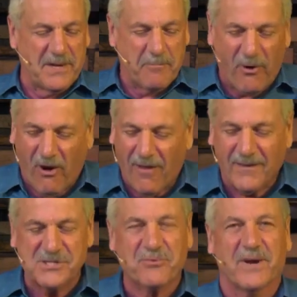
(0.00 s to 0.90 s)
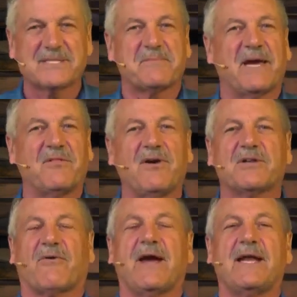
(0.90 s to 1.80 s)
a polished resume,
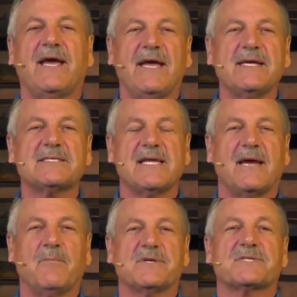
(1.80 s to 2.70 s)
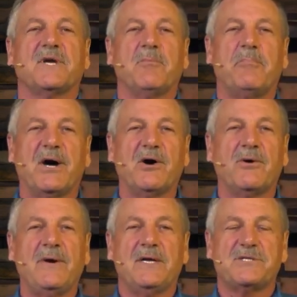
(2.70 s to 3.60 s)
looked great. His name was
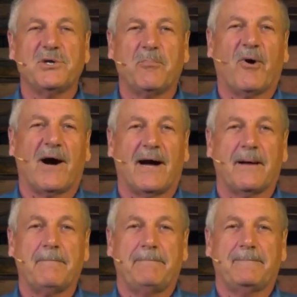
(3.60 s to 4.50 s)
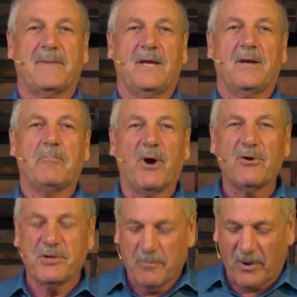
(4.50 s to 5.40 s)
Beau Dubois.
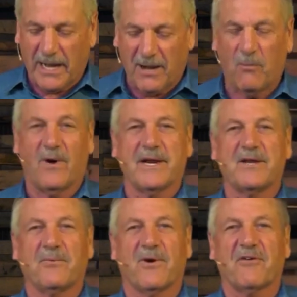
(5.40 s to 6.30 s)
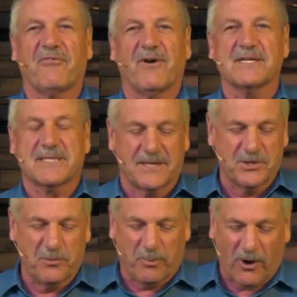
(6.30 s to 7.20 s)
Beau Dubois wanting to work for us on
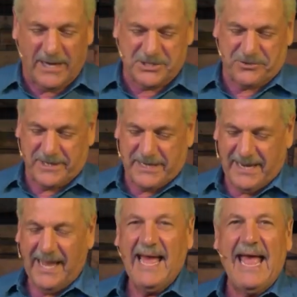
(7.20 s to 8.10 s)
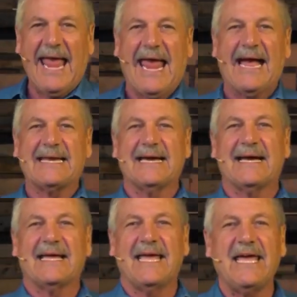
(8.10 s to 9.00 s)
Dubois Street. And
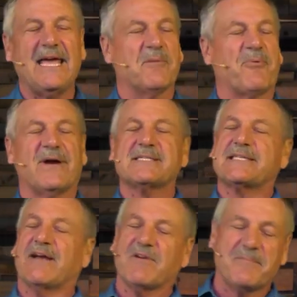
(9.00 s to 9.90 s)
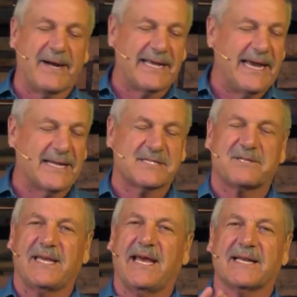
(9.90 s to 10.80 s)
uh, he impressed everybody. He had, a,
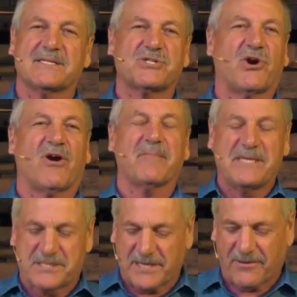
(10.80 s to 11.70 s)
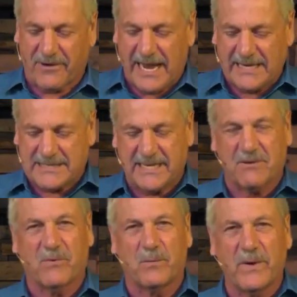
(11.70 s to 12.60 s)
he had a charming southern
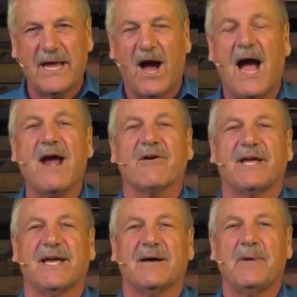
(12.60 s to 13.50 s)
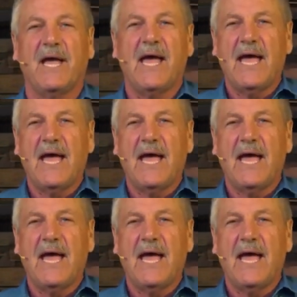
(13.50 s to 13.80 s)
accent. When we hired him,